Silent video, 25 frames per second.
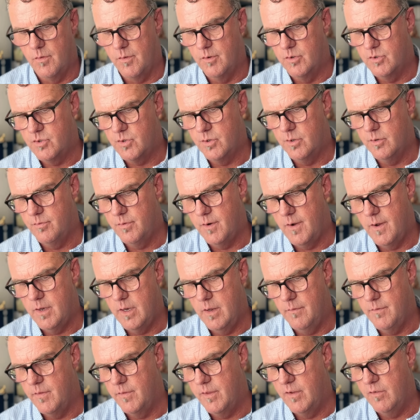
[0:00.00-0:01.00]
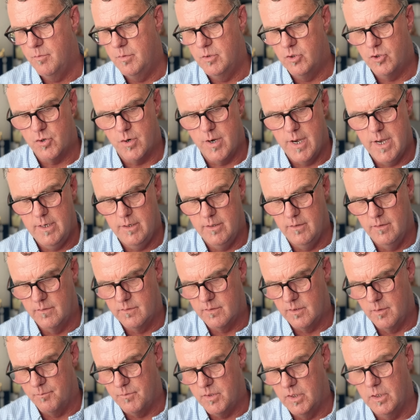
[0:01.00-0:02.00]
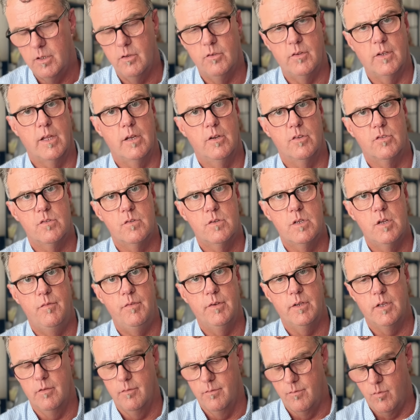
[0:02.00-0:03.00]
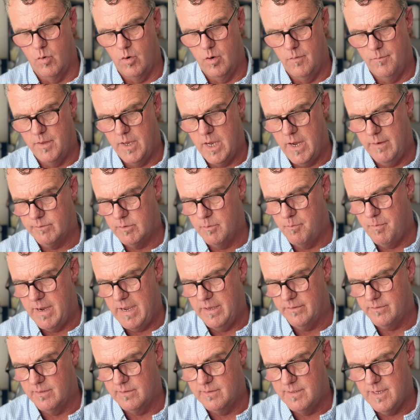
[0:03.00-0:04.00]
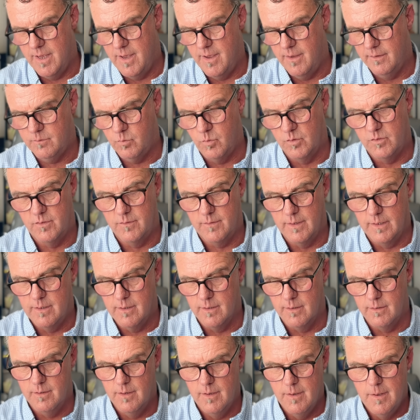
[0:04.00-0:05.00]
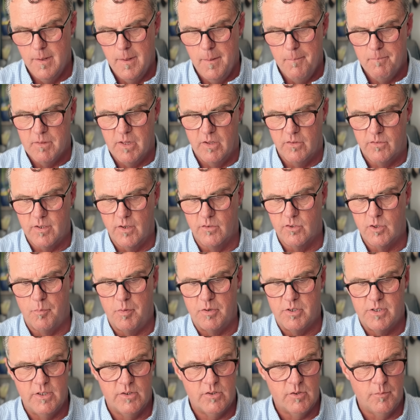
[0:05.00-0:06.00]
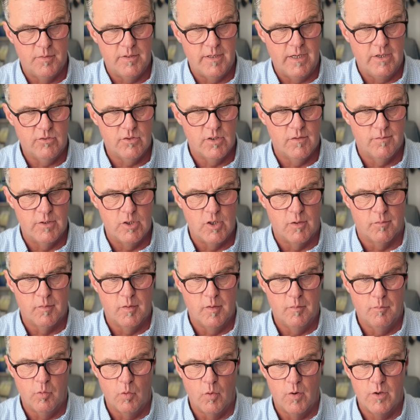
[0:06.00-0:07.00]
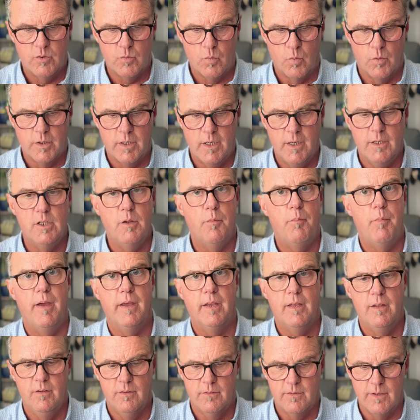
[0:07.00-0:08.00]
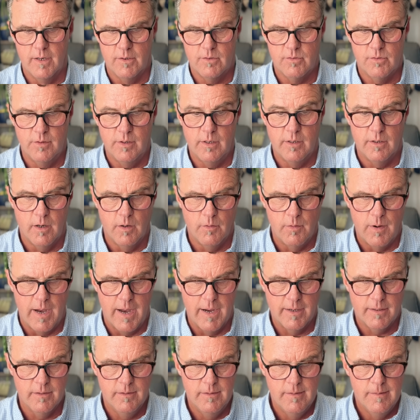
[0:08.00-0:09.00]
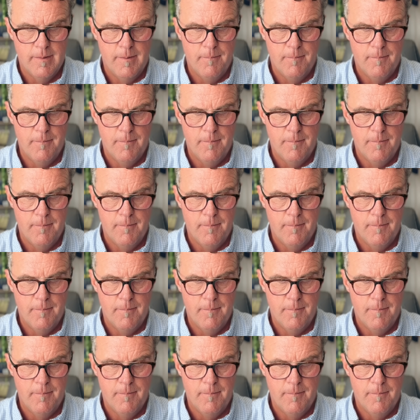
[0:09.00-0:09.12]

So they're certified that they've been trained in something because they got a certificate for it. They have to pass a test, which they did, It says the participation of a number of employees working in the banking sector in Iraq.